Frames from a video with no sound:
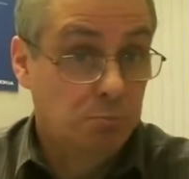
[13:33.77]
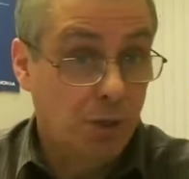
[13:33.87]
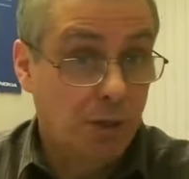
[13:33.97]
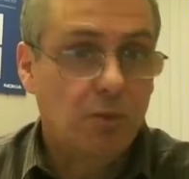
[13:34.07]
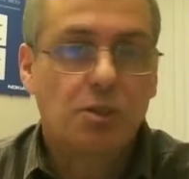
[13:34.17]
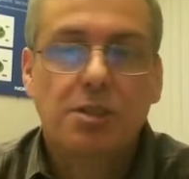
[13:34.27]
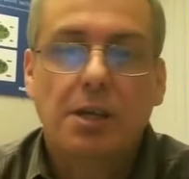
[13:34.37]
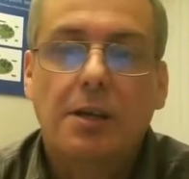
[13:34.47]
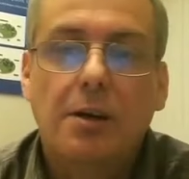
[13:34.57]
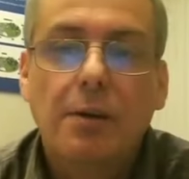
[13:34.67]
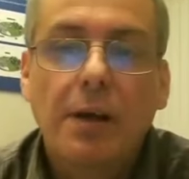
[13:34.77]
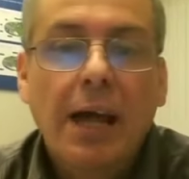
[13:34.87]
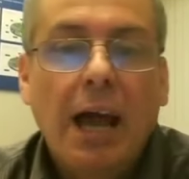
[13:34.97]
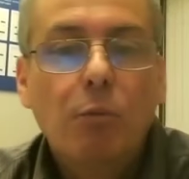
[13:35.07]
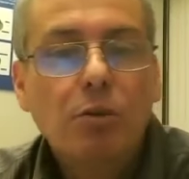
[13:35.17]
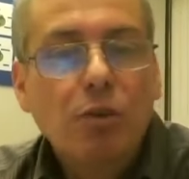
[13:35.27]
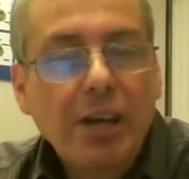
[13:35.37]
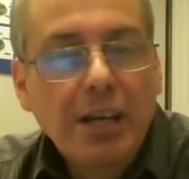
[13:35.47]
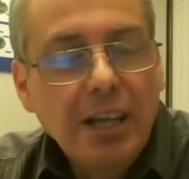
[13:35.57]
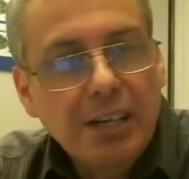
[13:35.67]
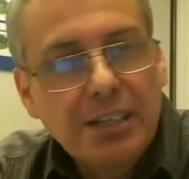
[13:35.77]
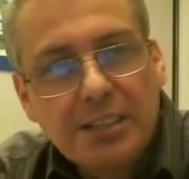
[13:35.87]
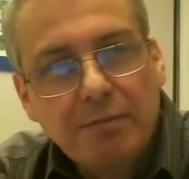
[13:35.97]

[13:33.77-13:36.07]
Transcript: Diverse, and we realized